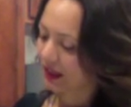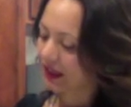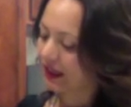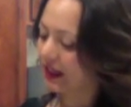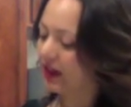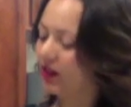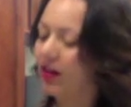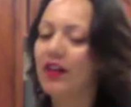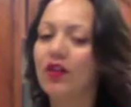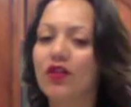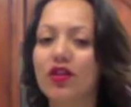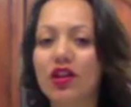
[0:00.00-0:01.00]
Now, I know
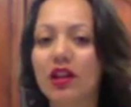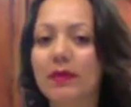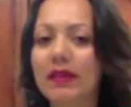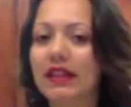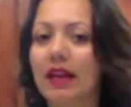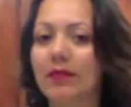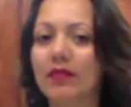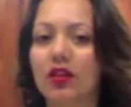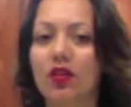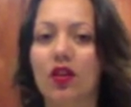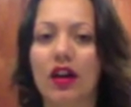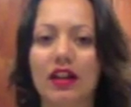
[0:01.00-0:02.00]
that you're gonna be tempted to
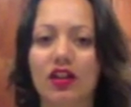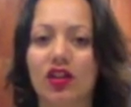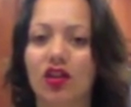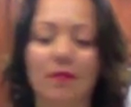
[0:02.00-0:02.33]
go ahead and start